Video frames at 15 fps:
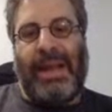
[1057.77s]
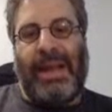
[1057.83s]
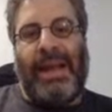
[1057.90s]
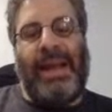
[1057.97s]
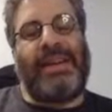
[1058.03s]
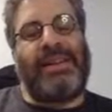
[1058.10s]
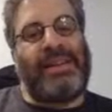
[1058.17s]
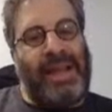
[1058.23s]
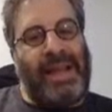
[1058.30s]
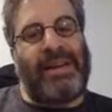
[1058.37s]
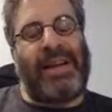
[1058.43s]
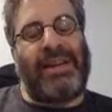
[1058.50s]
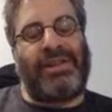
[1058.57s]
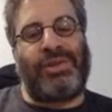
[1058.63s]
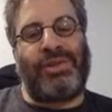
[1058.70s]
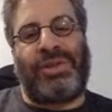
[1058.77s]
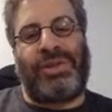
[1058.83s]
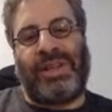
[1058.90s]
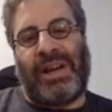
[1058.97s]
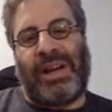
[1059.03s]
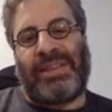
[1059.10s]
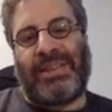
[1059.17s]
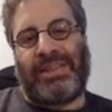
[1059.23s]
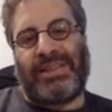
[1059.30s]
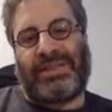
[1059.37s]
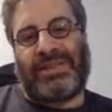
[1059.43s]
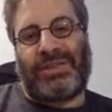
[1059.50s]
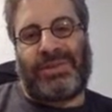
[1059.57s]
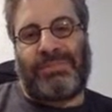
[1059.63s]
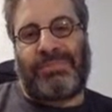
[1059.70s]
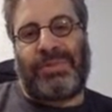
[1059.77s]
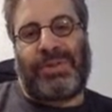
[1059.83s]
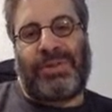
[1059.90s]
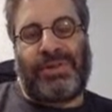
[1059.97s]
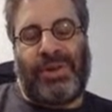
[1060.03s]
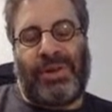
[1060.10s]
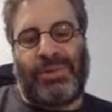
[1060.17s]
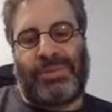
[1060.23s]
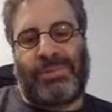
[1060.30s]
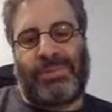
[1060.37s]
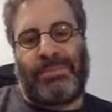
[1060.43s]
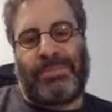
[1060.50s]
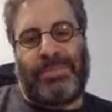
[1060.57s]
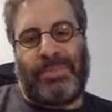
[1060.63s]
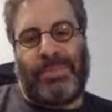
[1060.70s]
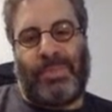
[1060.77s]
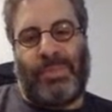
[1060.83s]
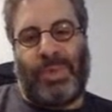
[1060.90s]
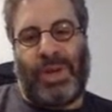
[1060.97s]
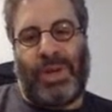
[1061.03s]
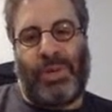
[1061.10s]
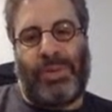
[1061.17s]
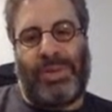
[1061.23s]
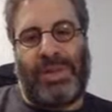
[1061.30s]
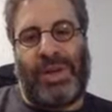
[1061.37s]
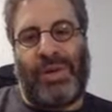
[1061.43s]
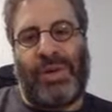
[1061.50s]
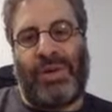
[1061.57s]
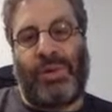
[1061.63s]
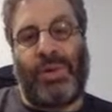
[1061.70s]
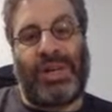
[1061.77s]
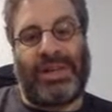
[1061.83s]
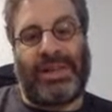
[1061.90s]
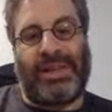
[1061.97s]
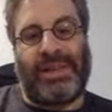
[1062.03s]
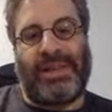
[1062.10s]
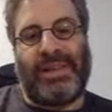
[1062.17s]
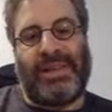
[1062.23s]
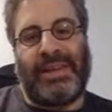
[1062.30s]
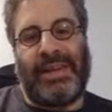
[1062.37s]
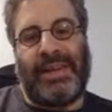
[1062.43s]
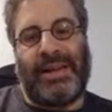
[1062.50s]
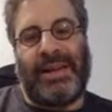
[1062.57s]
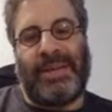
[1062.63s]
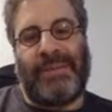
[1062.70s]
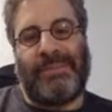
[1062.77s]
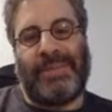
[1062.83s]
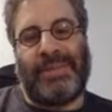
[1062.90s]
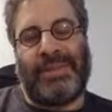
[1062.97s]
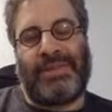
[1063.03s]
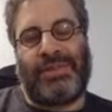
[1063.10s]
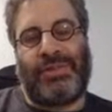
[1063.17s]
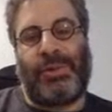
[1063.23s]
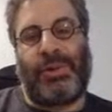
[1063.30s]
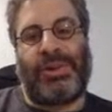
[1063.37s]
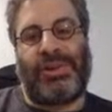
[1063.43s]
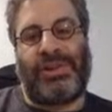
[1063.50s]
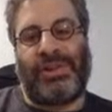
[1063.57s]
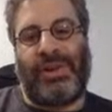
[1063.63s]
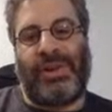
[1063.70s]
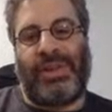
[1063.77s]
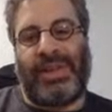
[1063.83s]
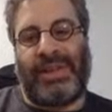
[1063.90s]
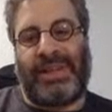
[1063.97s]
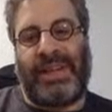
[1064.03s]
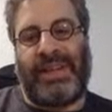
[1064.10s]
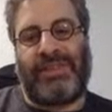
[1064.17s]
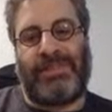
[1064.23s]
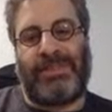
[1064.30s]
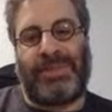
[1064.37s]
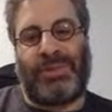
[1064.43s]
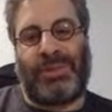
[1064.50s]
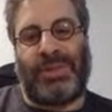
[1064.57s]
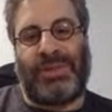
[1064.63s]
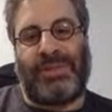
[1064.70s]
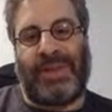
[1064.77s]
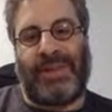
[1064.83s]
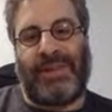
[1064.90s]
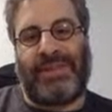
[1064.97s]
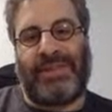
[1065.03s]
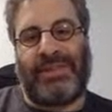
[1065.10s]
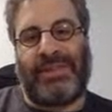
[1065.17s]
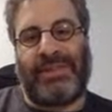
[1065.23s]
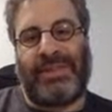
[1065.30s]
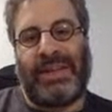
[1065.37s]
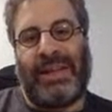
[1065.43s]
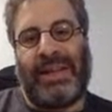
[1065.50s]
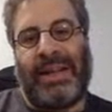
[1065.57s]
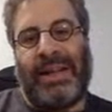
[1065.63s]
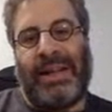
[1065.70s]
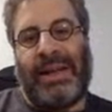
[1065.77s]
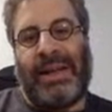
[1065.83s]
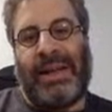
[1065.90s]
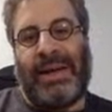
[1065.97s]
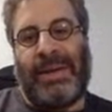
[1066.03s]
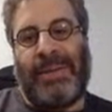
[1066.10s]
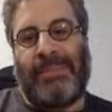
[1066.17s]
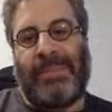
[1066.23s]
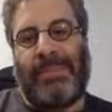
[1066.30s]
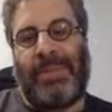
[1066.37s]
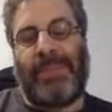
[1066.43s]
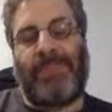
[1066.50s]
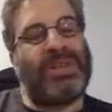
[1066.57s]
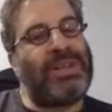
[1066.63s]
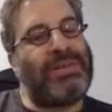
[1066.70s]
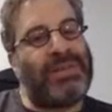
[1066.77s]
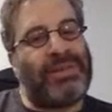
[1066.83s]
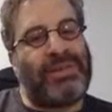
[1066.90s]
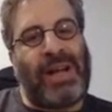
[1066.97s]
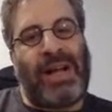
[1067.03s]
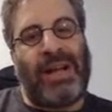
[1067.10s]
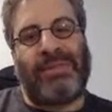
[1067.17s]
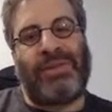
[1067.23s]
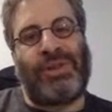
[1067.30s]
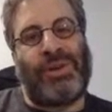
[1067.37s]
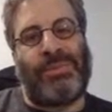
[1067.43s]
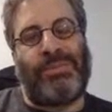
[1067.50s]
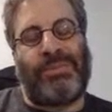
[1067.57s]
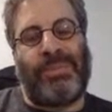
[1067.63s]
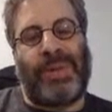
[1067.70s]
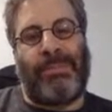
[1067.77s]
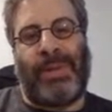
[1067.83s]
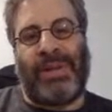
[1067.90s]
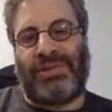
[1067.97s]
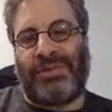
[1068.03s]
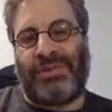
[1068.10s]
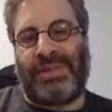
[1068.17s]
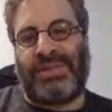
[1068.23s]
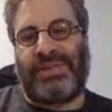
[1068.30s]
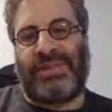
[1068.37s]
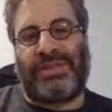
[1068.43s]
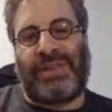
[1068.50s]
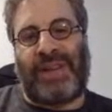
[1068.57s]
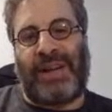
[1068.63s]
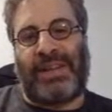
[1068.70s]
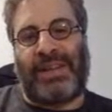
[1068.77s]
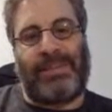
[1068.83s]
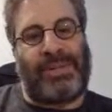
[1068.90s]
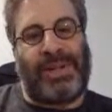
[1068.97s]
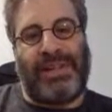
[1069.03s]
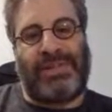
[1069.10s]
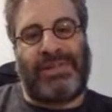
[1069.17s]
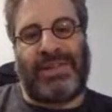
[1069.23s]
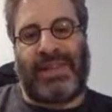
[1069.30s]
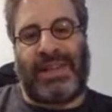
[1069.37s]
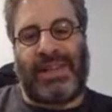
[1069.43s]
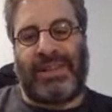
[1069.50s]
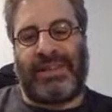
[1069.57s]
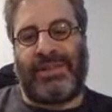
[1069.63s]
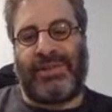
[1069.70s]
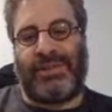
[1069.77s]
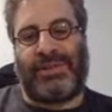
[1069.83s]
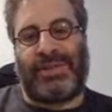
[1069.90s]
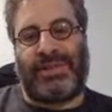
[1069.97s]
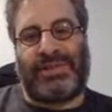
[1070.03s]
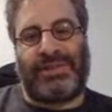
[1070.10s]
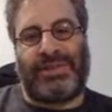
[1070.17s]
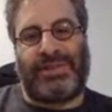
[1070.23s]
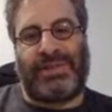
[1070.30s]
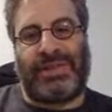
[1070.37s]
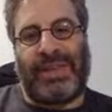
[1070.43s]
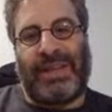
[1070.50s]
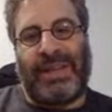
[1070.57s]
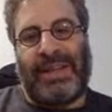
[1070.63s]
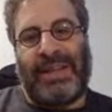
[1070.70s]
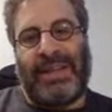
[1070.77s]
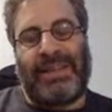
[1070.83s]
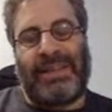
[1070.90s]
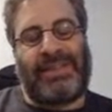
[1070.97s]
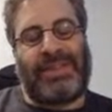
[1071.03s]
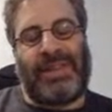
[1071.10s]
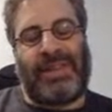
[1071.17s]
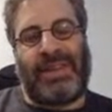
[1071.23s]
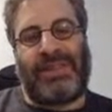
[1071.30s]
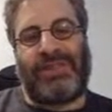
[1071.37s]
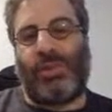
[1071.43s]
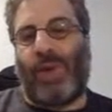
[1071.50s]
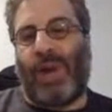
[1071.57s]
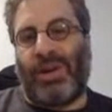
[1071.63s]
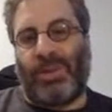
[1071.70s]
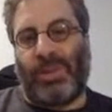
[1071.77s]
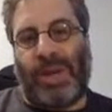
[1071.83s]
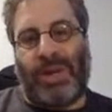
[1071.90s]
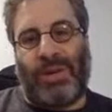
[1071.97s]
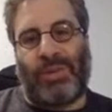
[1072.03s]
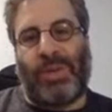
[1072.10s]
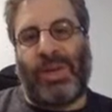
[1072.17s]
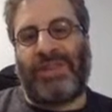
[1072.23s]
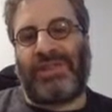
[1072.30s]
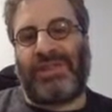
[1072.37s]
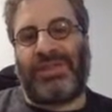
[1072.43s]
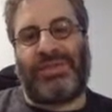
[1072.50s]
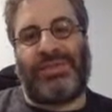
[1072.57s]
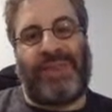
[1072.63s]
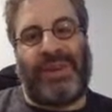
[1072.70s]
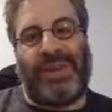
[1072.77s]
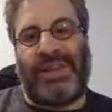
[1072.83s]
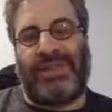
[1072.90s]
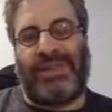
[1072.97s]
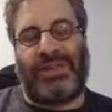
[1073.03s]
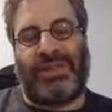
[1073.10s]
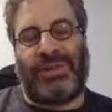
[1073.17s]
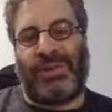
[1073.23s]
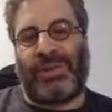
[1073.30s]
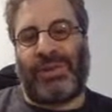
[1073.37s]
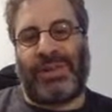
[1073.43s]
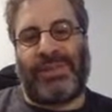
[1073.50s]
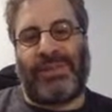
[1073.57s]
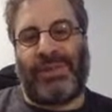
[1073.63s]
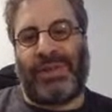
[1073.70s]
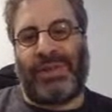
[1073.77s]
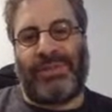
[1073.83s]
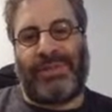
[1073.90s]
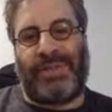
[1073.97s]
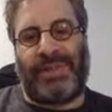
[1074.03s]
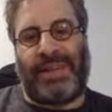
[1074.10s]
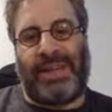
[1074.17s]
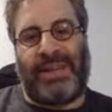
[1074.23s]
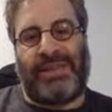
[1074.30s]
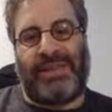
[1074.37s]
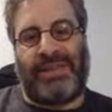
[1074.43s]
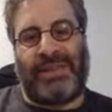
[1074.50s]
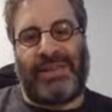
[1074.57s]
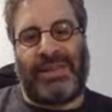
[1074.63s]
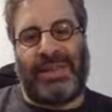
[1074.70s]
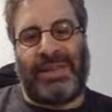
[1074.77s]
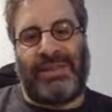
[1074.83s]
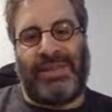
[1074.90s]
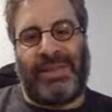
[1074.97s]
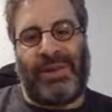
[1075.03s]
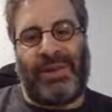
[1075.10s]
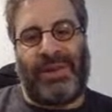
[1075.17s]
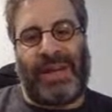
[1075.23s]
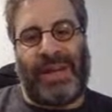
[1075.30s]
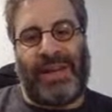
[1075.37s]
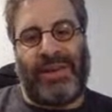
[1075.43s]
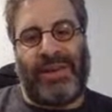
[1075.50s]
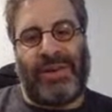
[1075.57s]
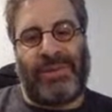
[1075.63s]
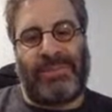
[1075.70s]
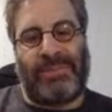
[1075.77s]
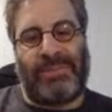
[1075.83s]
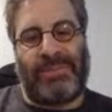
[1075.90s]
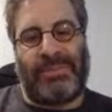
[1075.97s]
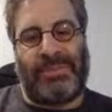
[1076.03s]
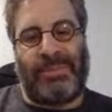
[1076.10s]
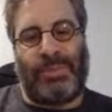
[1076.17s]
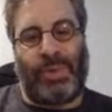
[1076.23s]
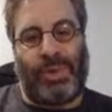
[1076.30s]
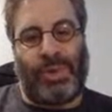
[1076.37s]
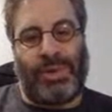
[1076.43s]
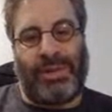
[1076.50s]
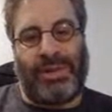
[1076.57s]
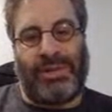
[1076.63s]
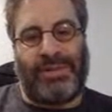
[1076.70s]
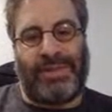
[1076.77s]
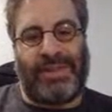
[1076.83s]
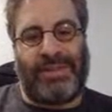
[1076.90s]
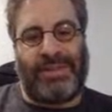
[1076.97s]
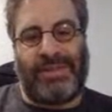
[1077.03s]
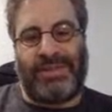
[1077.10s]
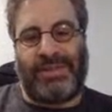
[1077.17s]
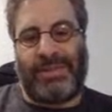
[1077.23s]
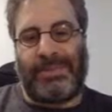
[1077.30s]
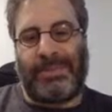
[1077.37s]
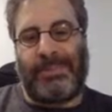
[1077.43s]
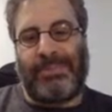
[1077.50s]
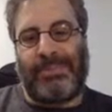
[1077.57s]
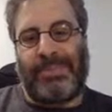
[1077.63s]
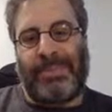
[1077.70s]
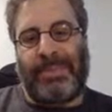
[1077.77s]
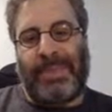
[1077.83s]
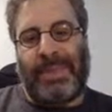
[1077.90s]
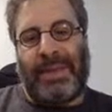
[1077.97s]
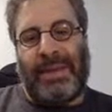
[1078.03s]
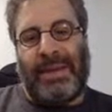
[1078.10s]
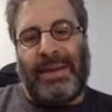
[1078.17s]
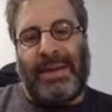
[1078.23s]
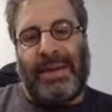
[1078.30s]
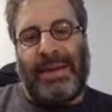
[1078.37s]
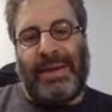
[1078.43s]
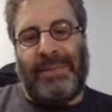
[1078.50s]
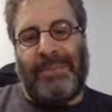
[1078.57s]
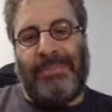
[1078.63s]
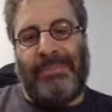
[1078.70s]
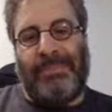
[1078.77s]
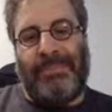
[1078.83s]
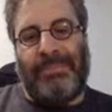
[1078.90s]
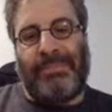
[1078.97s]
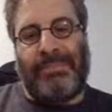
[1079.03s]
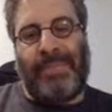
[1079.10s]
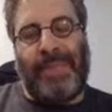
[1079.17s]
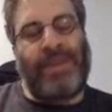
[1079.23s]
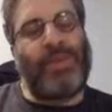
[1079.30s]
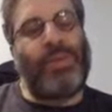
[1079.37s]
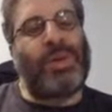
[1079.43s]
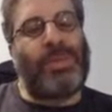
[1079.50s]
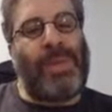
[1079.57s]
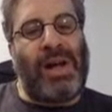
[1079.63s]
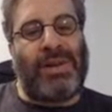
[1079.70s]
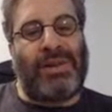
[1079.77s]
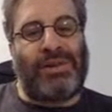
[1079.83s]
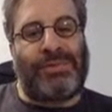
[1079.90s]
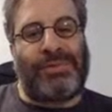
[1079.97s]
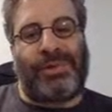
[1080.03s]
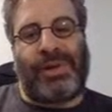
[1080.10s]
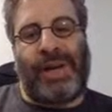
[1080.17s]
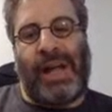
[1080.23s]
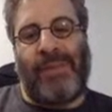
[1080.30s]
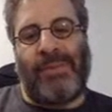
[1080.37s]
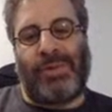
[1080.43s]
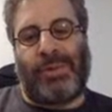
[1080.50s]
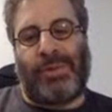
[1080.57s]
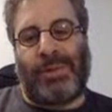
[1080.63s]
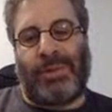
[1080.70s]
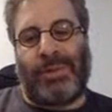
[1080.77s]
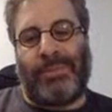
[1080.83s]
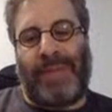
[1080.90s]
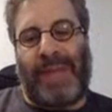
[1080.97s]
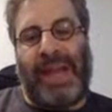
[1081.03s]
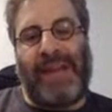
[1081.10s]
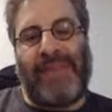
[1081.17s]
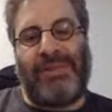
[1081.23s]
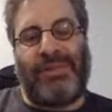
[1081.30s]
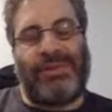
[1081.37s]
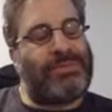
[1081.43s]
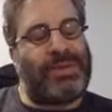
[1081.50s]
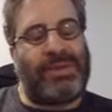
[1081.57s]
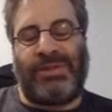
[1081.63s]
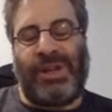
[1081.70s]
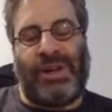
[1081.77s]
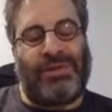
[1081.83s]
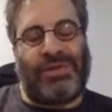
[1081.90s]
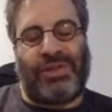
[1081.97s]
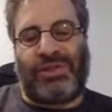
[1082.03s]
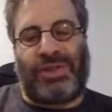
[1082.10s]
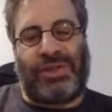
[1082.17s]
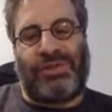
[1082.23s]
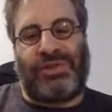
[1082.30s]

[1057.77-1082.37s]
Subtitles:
And I think this is, you know, where we'll be going quickly, is forcing authentication between devices. But believe it or not, you know, much of this is not in place today. It's a wild, wild west. It's very still early days in VR and AR world and devices. And you want to monitor for abnormal behavior, you know, just as